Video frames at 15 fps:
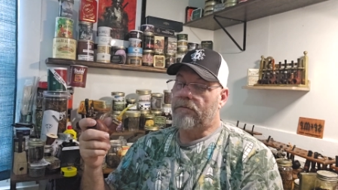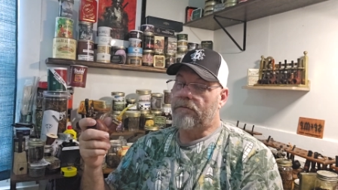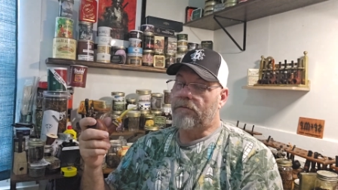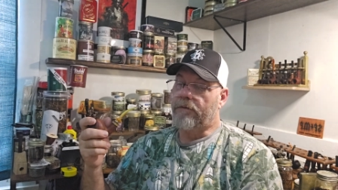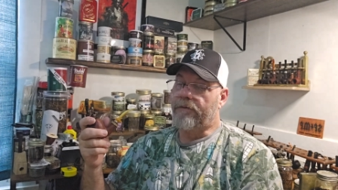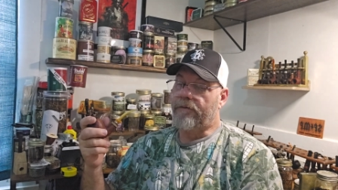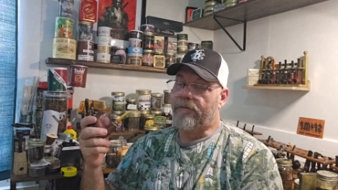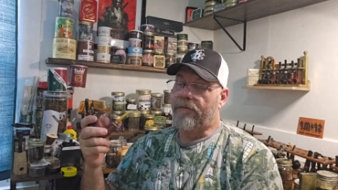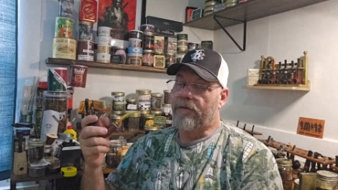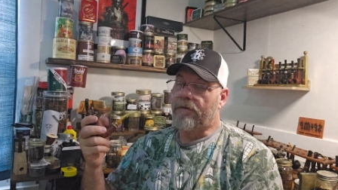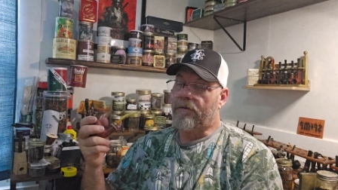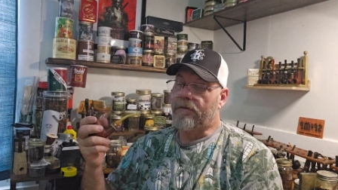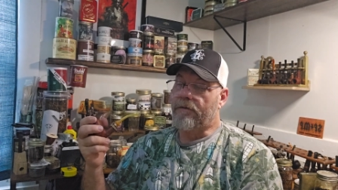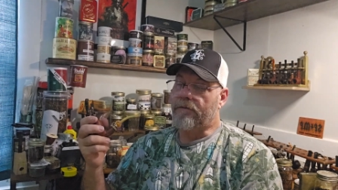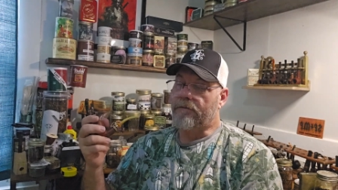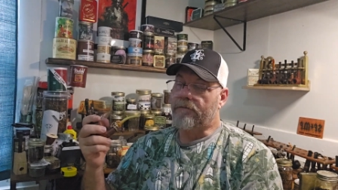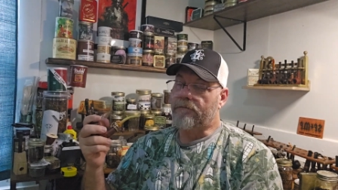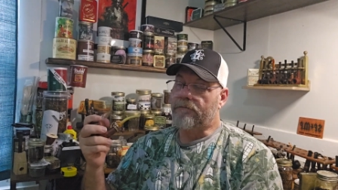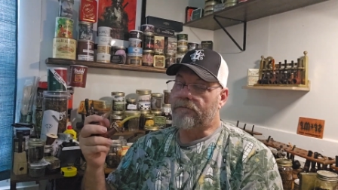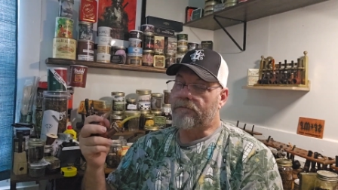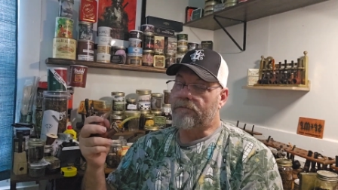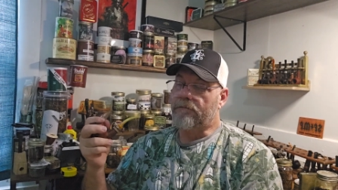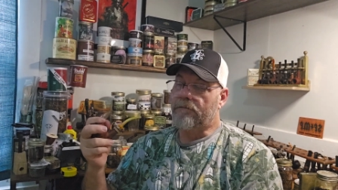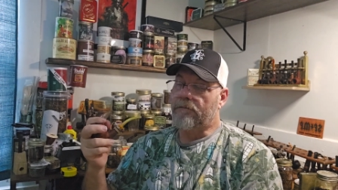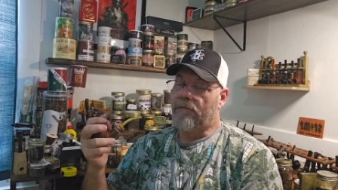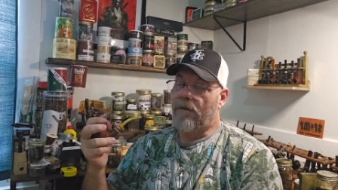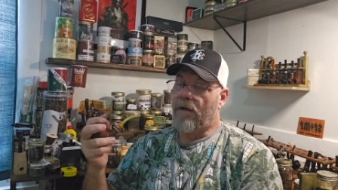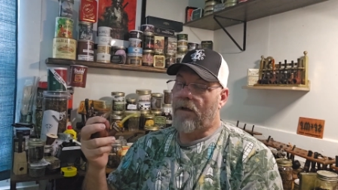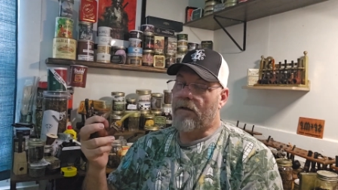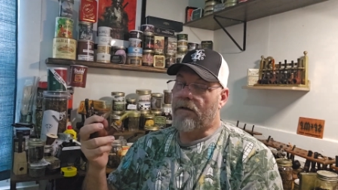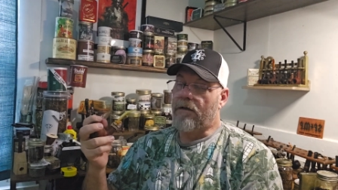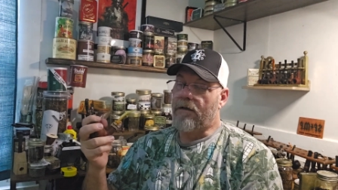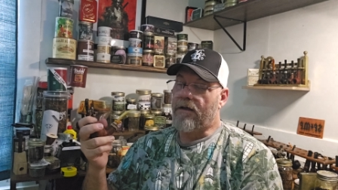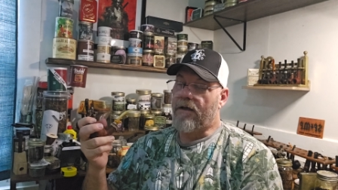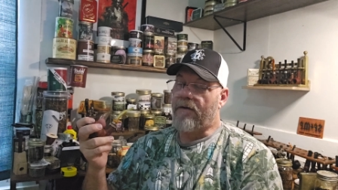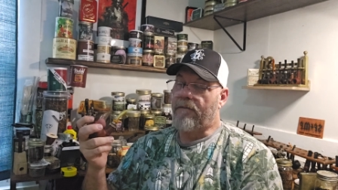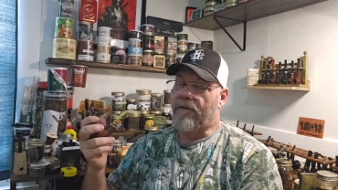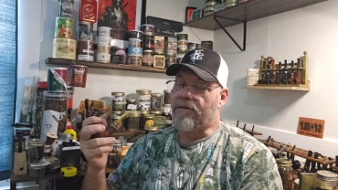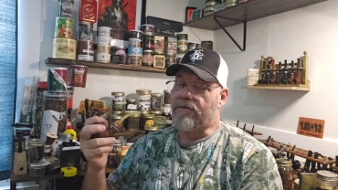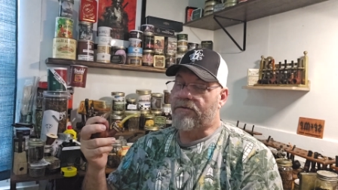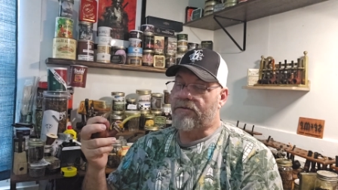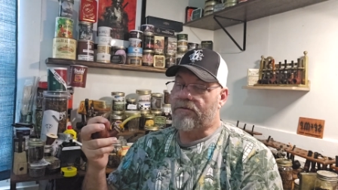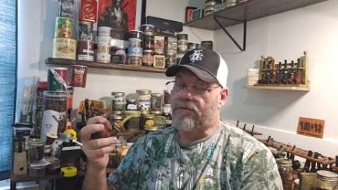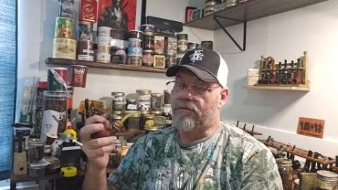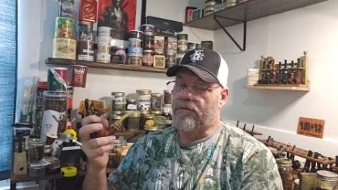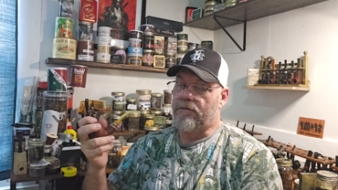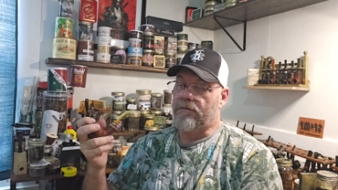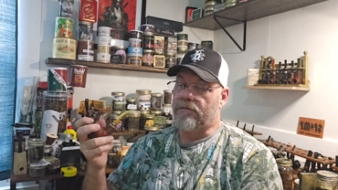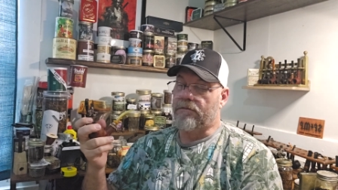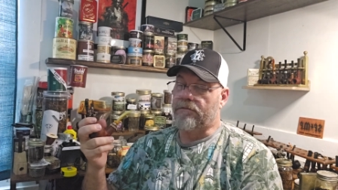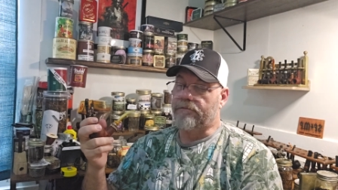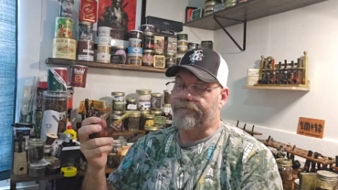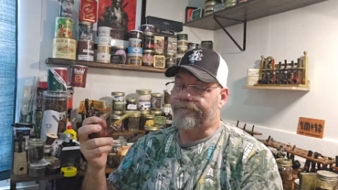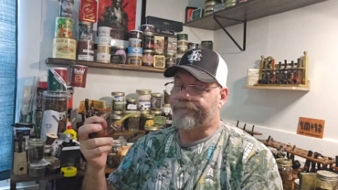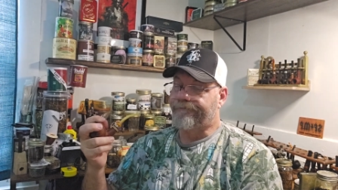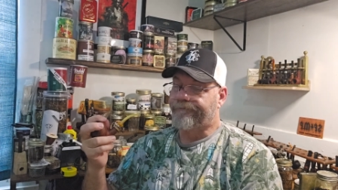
That's something I think everybody should do.